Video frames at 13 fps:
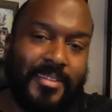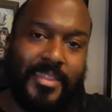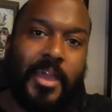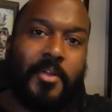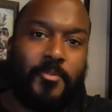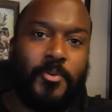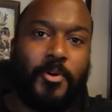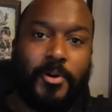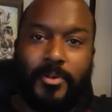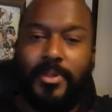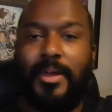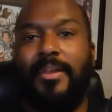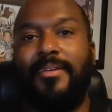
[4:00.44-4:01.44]
in that
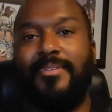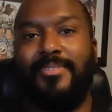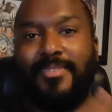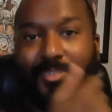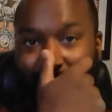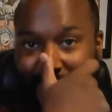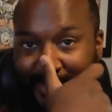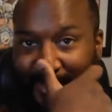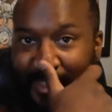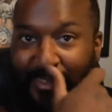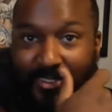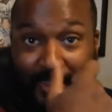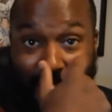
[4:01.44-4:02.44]
role, and it's just
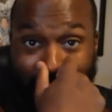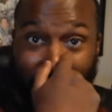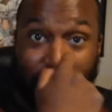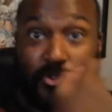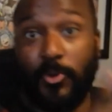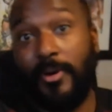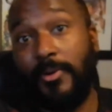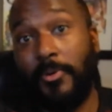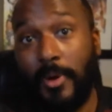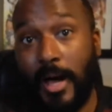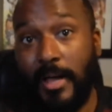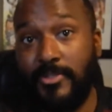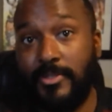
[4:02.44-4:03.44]
it's it's a joy to
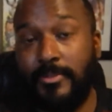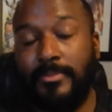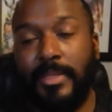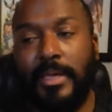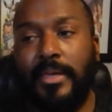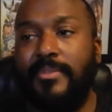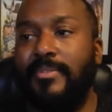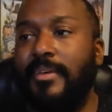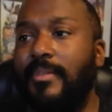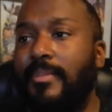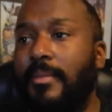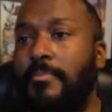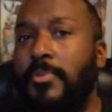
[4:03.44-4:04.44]
watch them. Like I
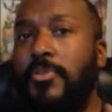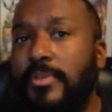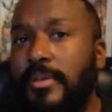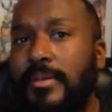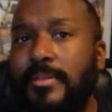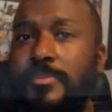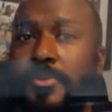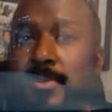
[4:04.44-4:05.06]
said, the music in the